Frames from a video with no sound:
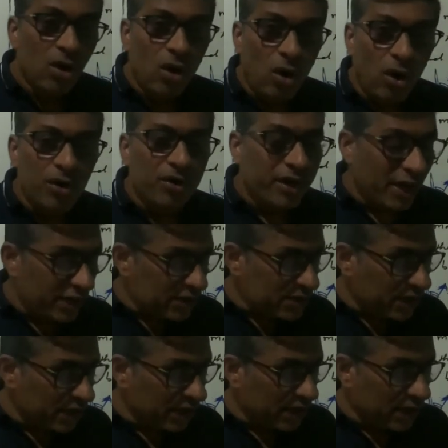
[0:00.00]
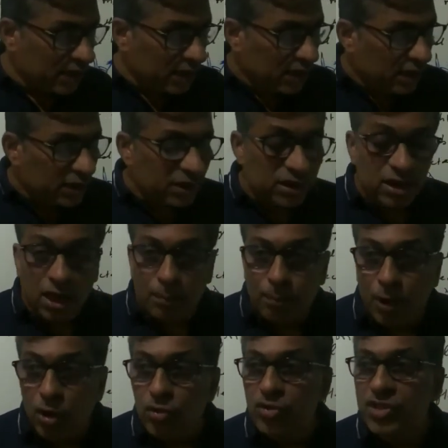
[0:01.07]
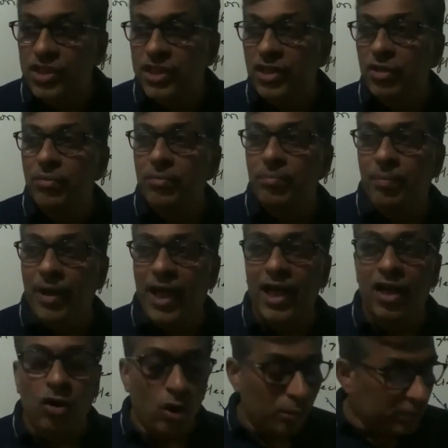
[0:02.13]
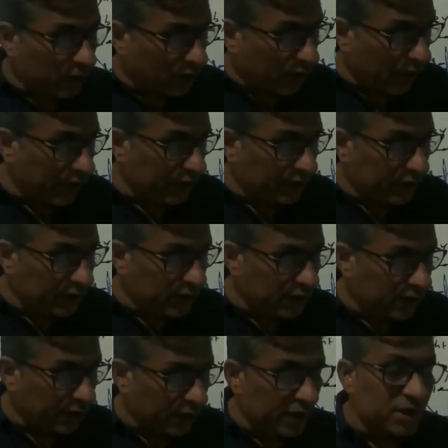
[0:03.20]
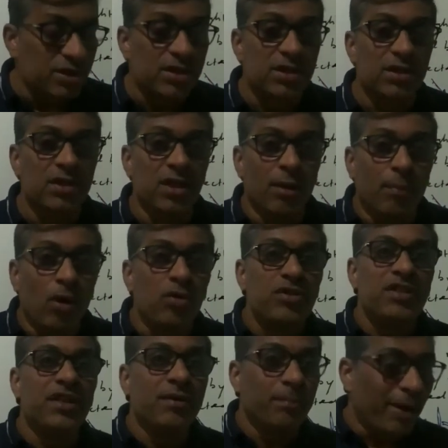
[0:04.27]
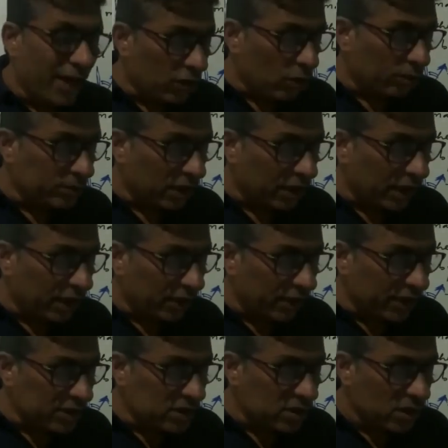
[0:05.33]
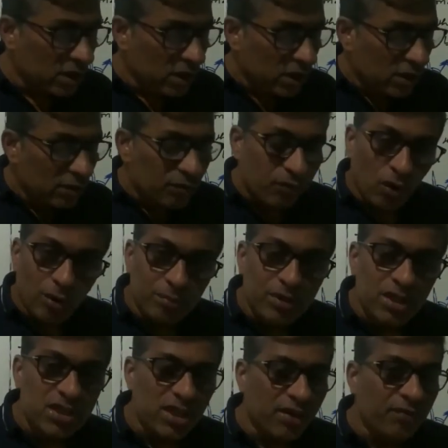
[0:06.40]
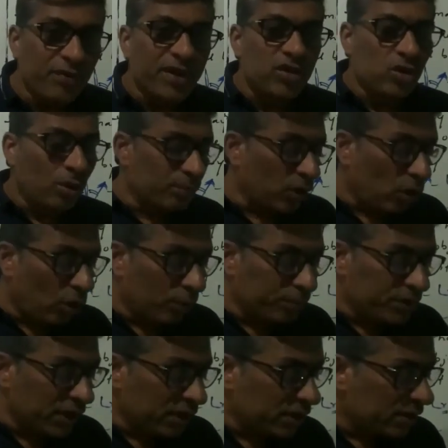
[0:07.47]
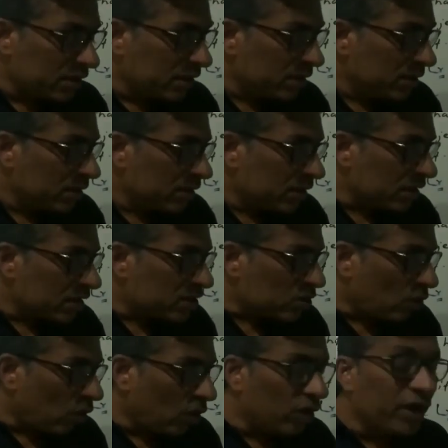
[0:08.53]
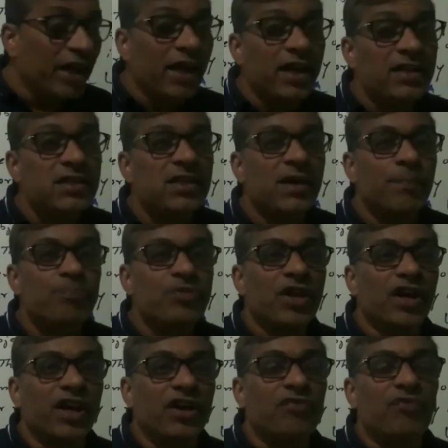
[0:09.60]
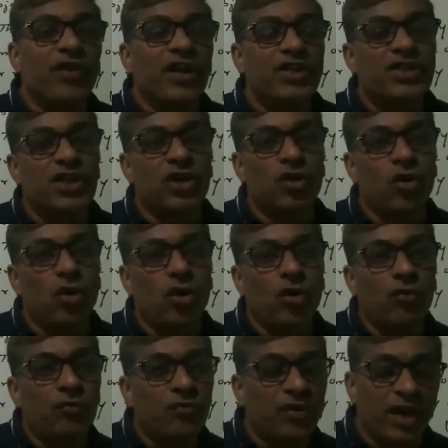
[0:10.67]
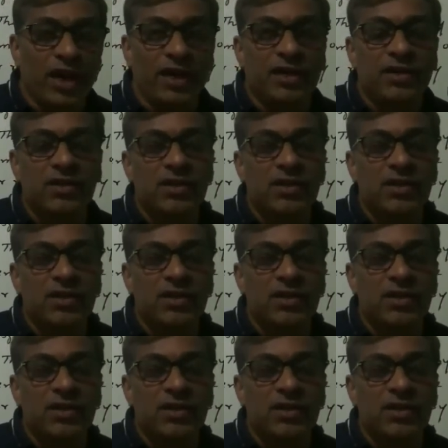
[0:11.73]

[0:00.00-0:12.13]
Or you can say the bouncing back of the light rays. The bouncing back of the light rays from the surface of the object is called as reflection of light.